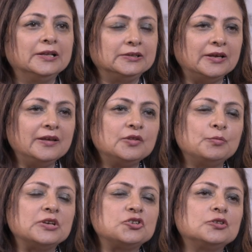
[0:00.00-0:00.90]
things
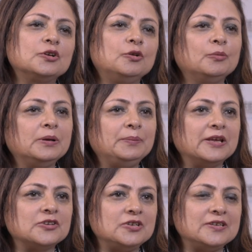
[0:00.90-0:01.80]
which the Global
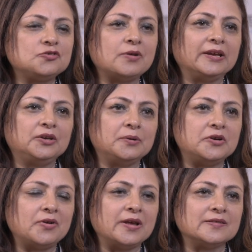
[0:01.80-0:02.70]
PHT is trying to
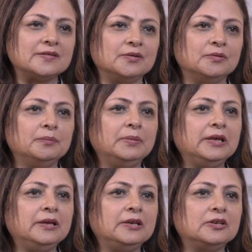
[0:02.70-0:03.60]
address.
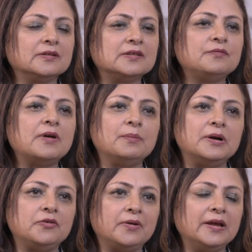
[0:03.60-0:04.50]
Be it is the
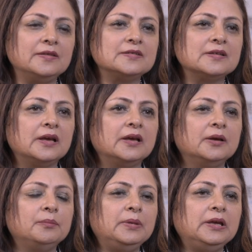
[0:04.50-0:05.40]
pharma trends,
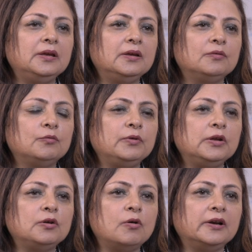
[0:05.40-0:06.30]

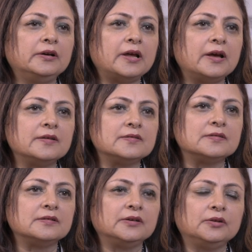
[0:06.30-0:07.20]
we call it as
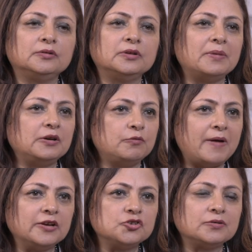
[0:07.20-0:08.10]
the
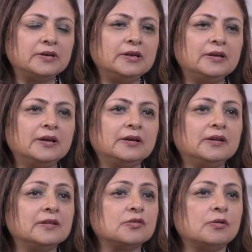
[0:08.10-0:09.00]
manufacturing, and
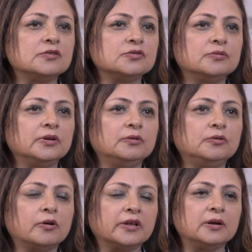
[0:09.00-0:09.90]
it's also
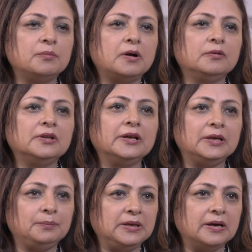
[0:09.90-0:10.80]
talking about the
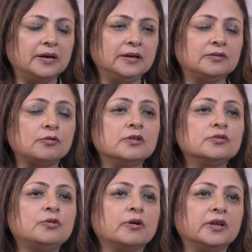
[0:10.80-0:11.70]
API. It's
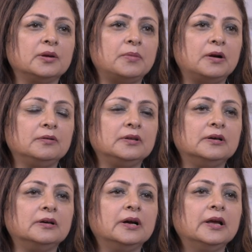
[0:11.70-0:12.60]
also talking about
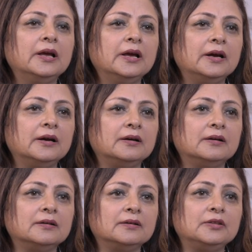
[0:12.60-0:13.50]
the
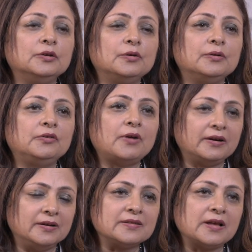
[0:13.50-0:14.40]

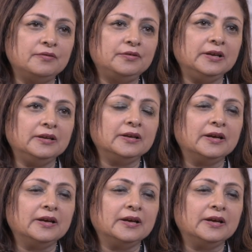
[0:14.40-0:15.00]
drug discovery,